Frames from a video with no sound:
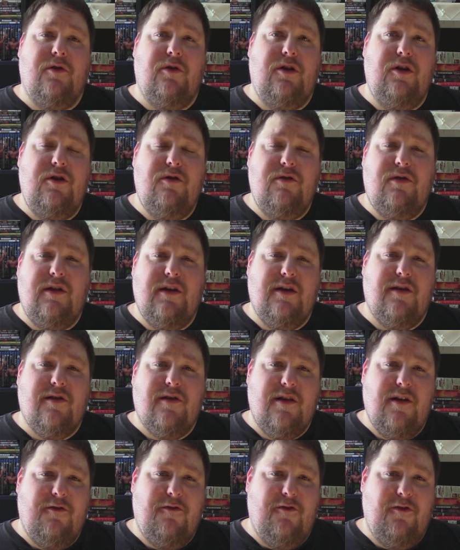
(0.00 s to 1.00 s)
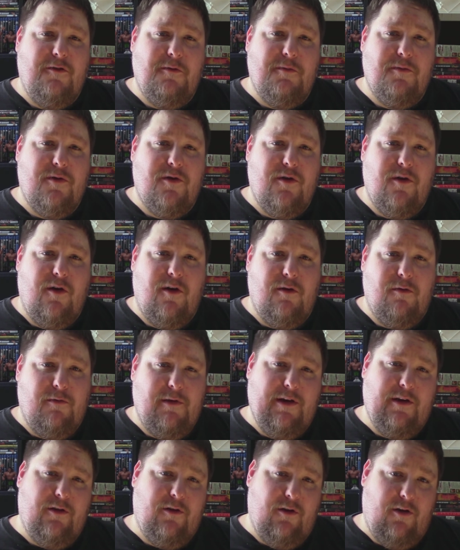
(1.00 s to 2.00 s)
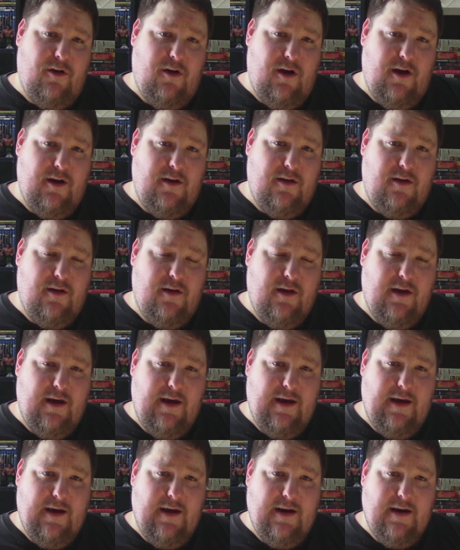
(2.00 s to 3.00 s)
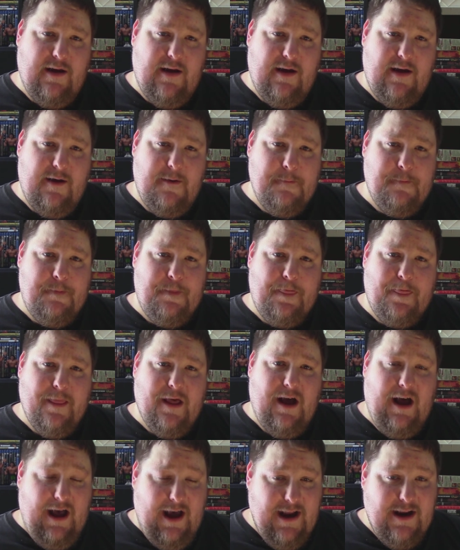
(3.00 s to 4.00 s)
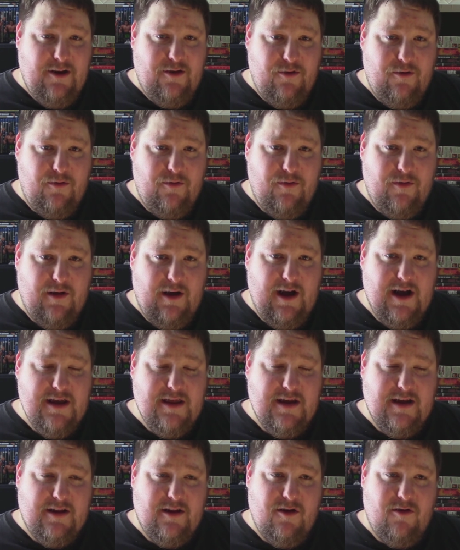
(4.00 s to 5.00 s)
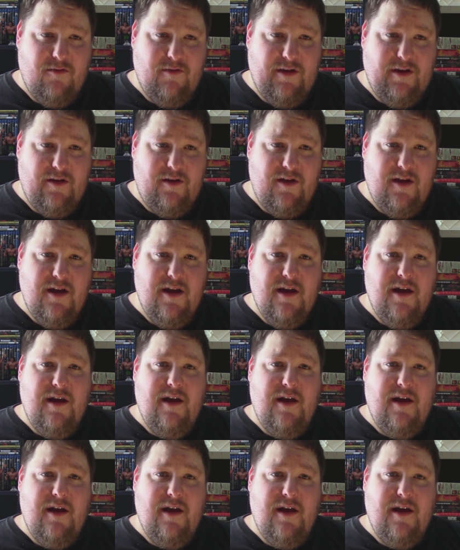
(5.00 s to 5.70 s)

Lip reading: Do you think snuff films are real or not? And I do. I think they're real.